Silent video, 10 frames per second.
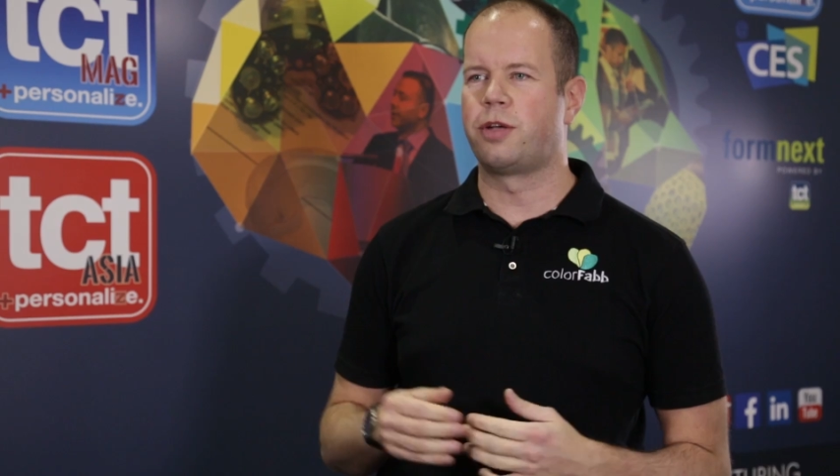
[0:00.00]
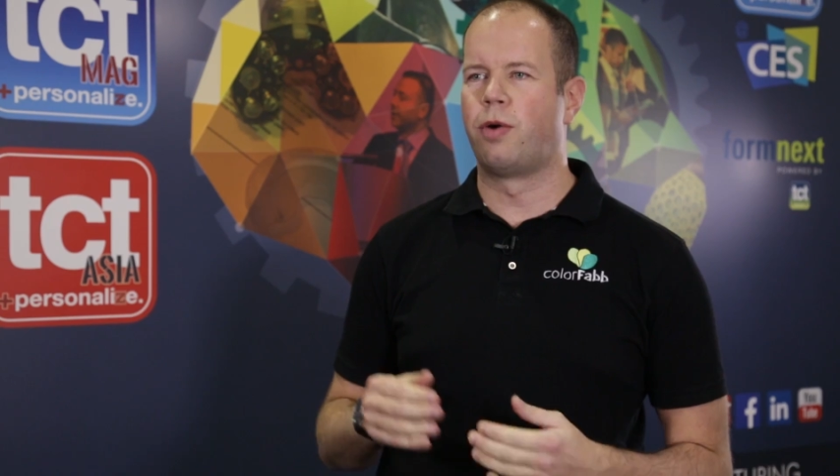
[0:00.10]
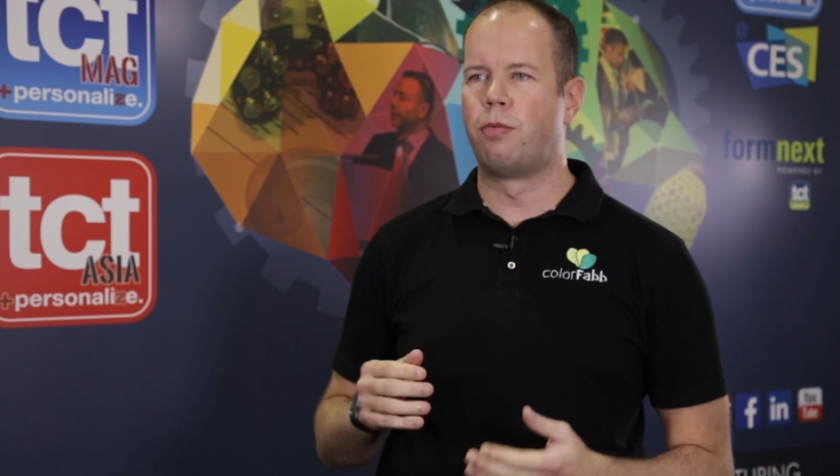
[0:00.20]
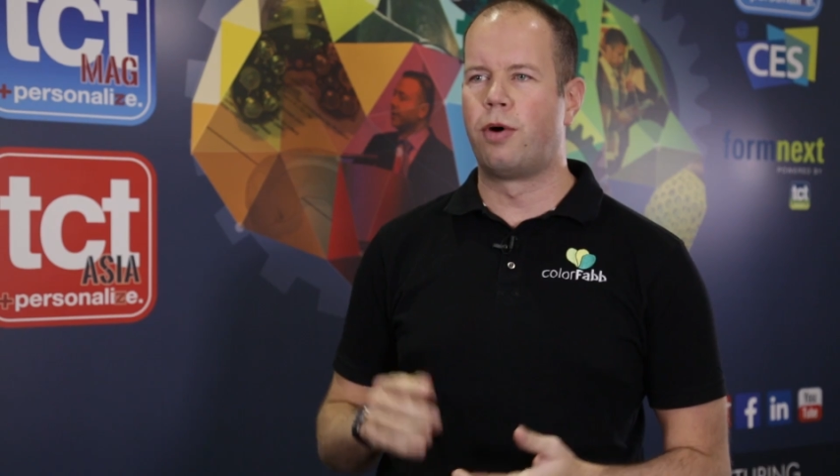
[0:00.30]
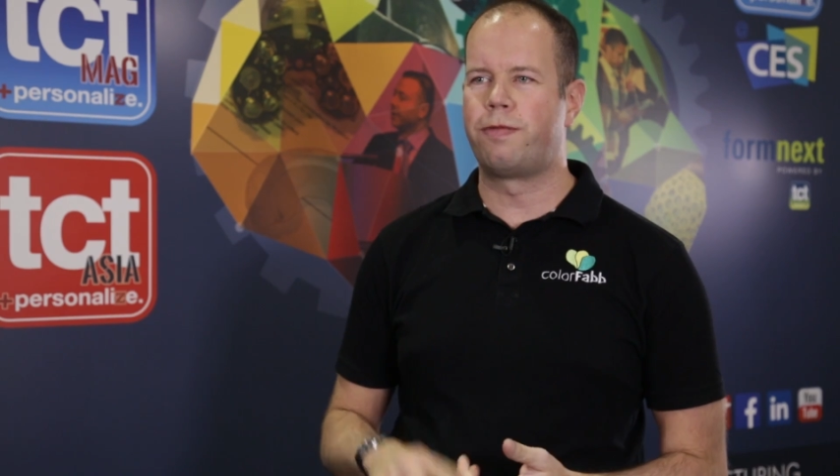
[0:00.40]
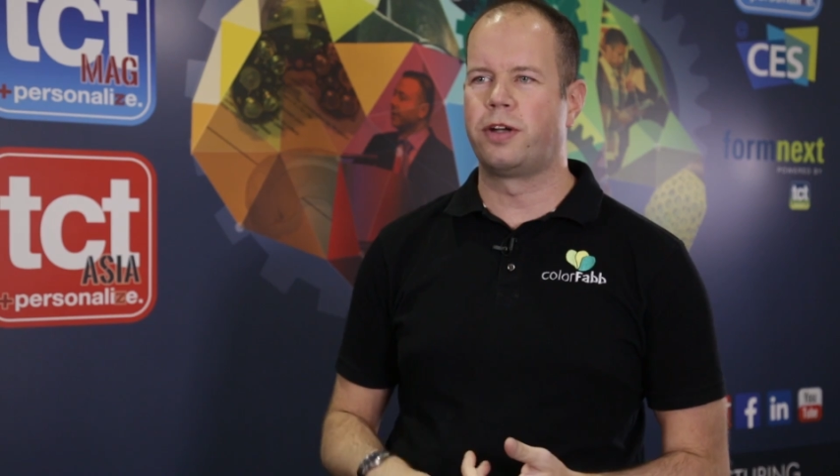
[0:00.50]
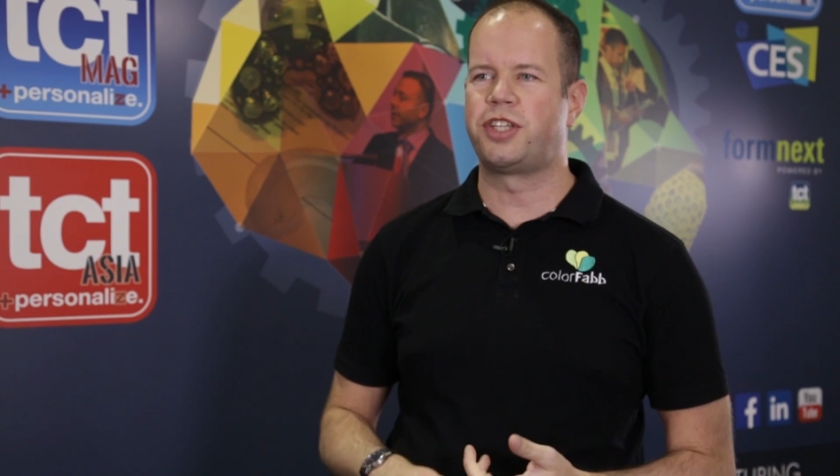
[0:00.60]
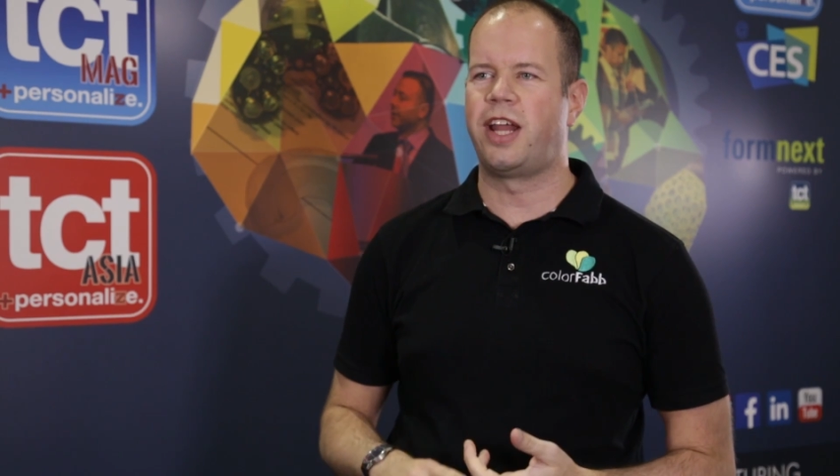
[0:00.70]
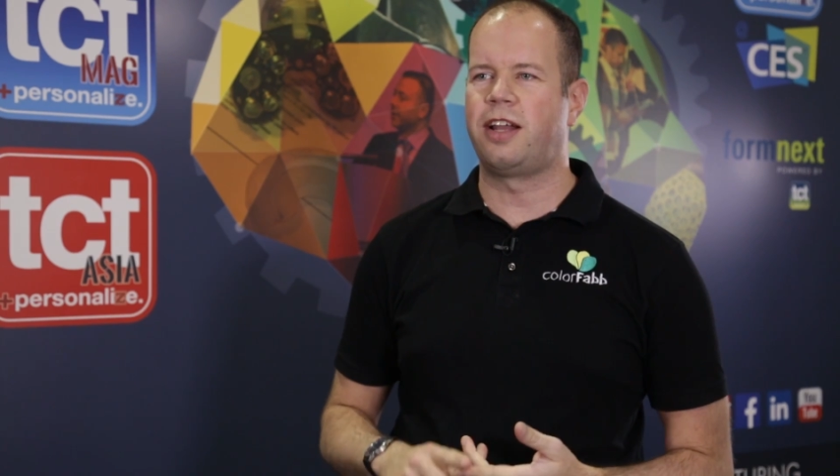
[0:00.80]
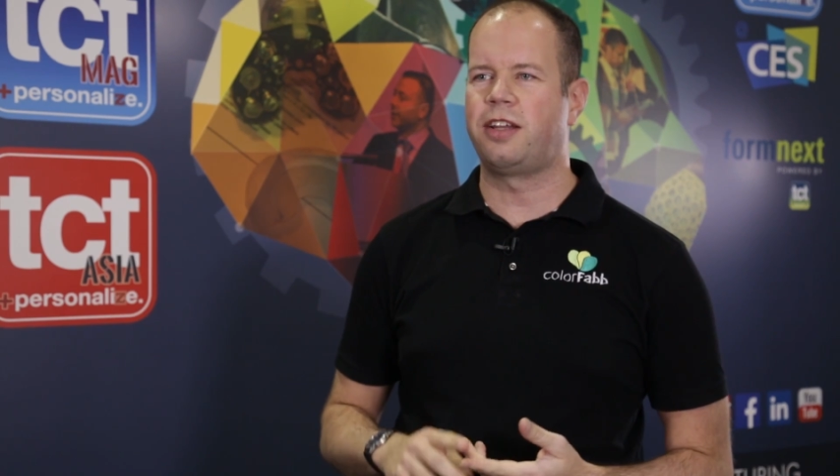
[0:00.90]
They want more
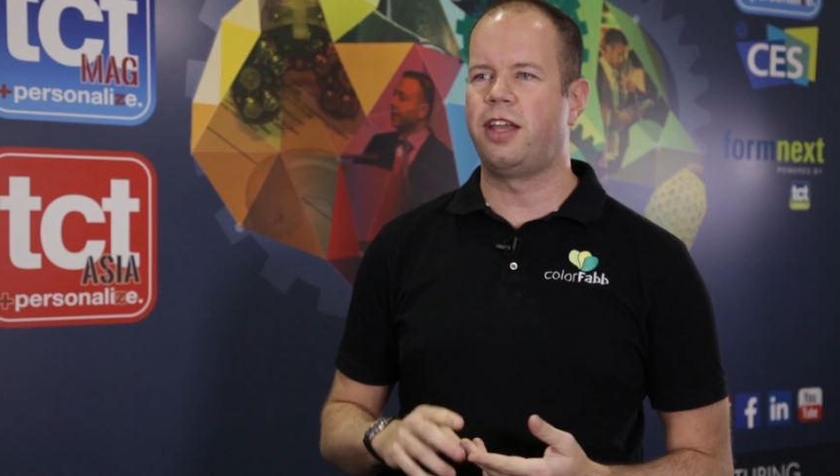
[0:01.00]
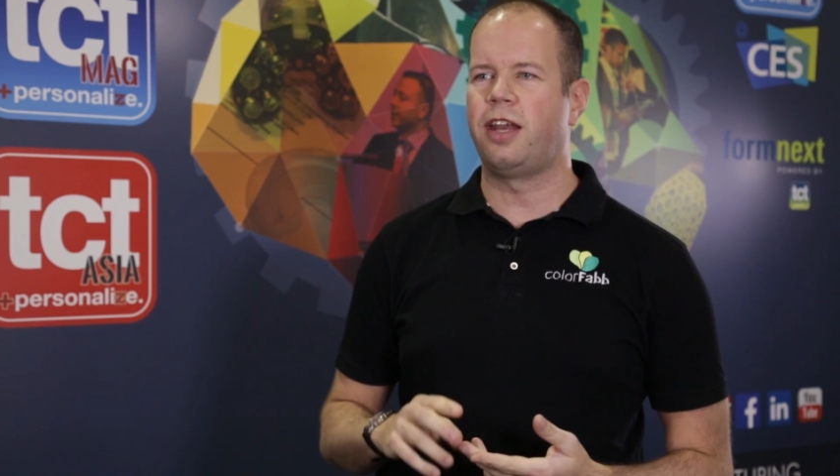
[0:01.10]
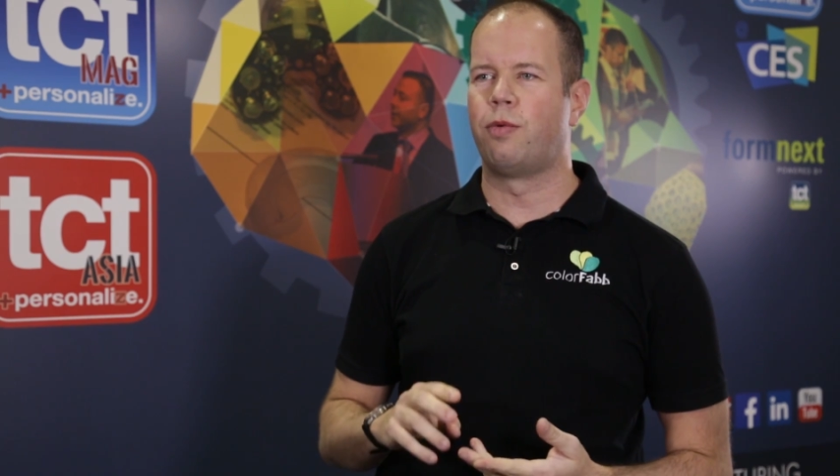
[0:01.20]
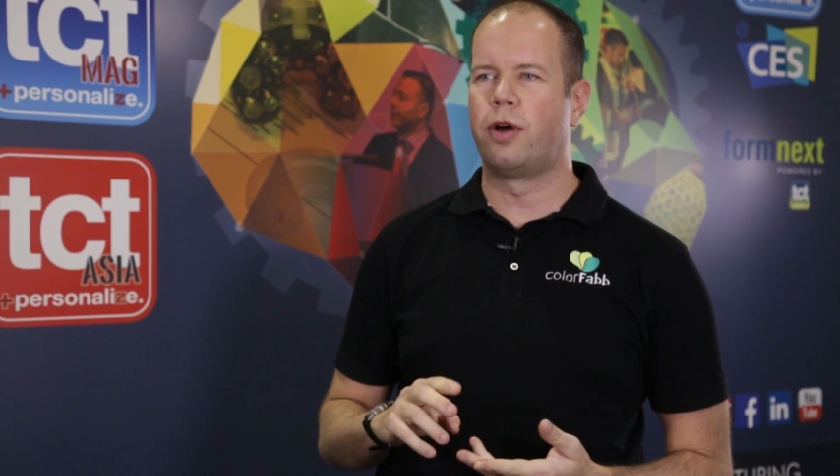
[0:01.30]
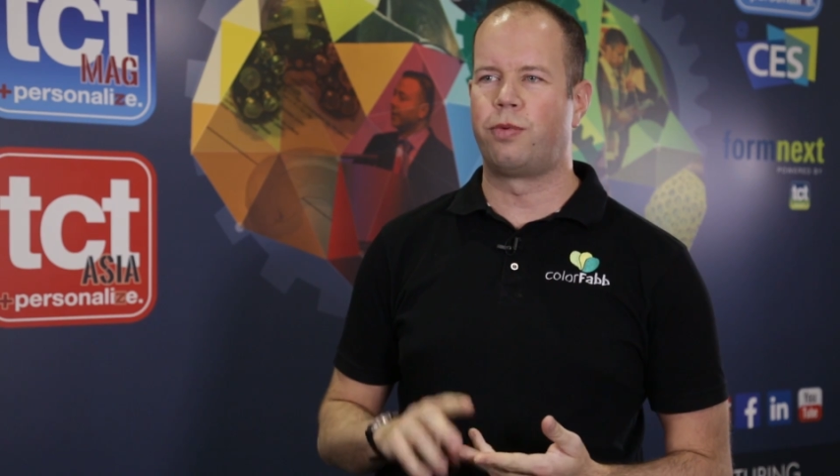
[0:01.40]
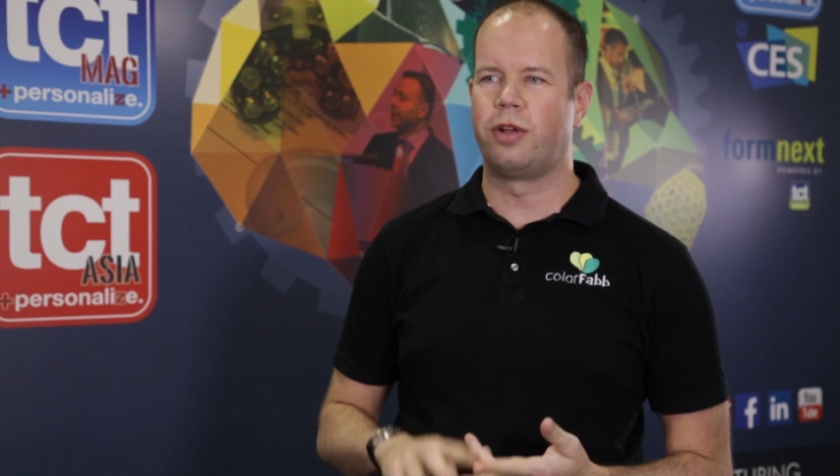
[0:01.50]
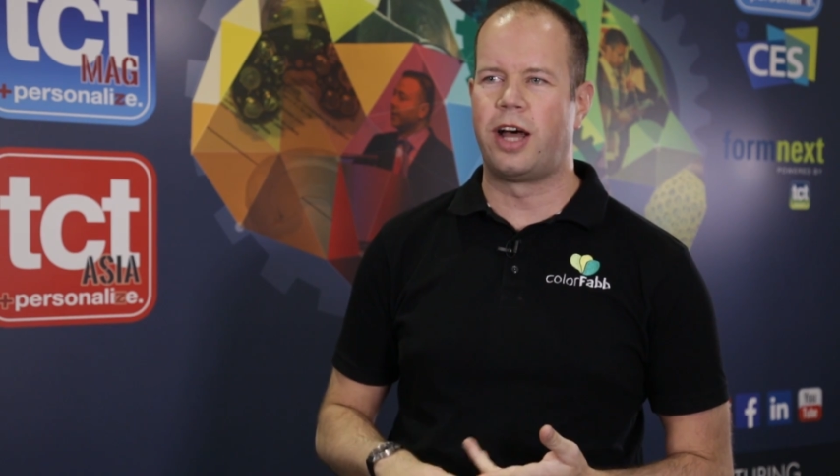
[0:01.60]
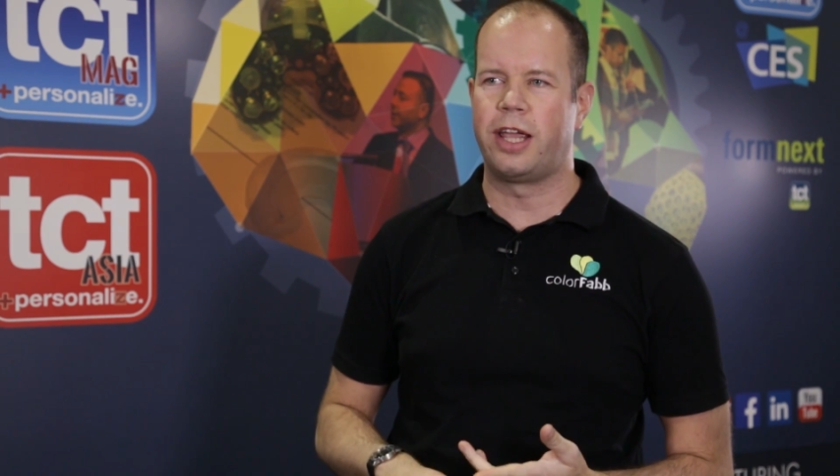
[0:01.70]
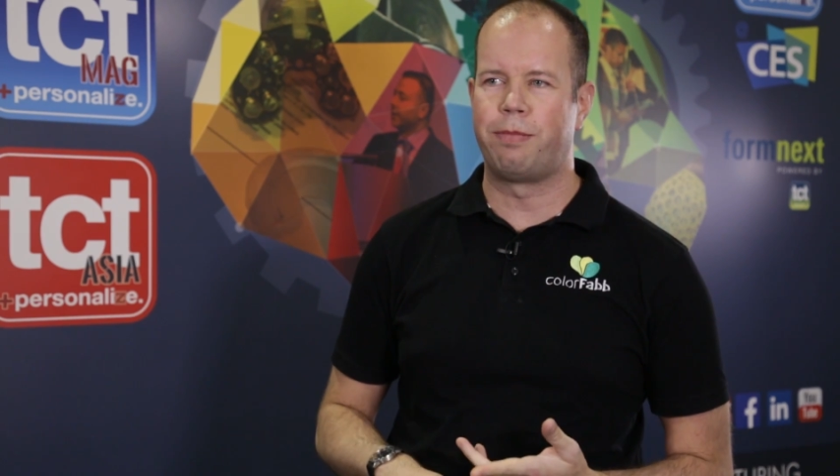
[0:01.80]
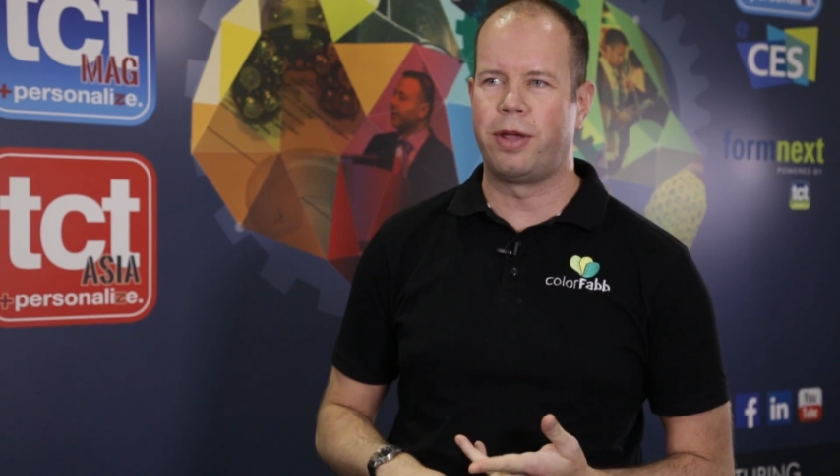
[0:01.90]
functionality, they want
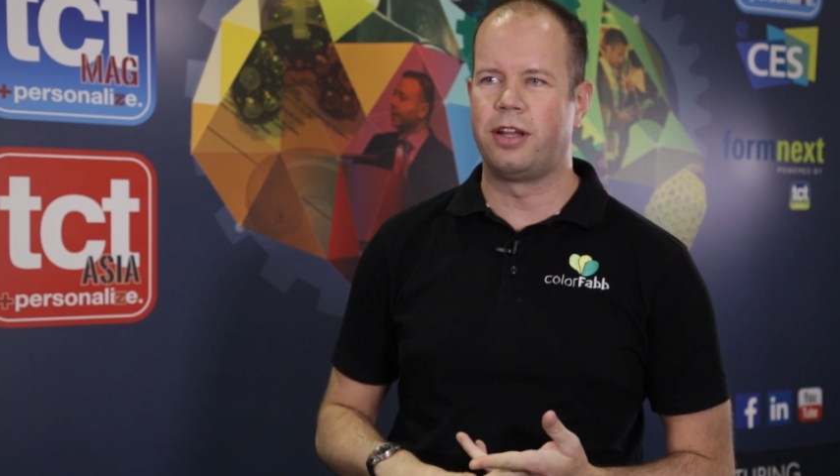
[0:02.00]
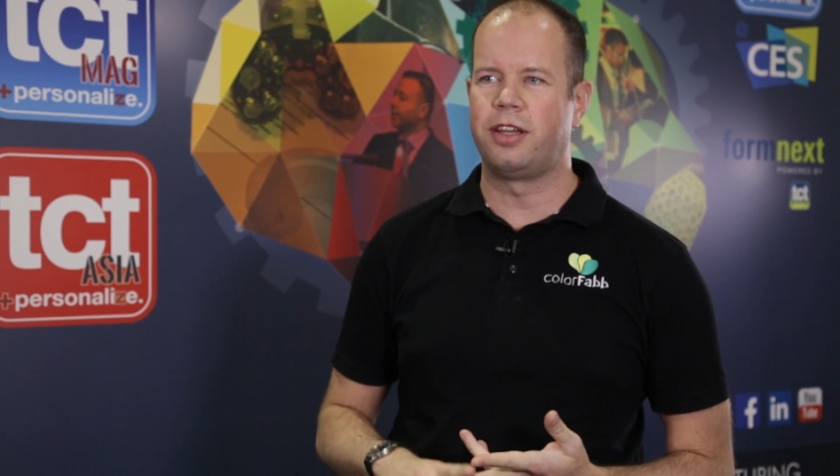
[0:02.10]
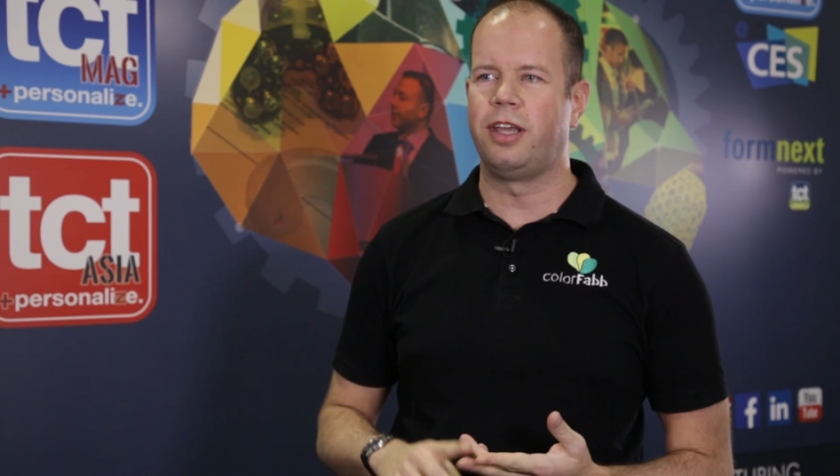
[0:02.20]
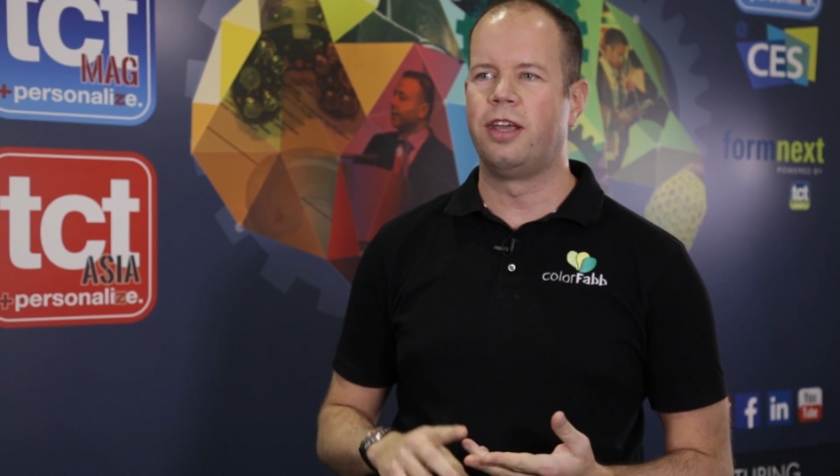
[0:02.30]
reliability,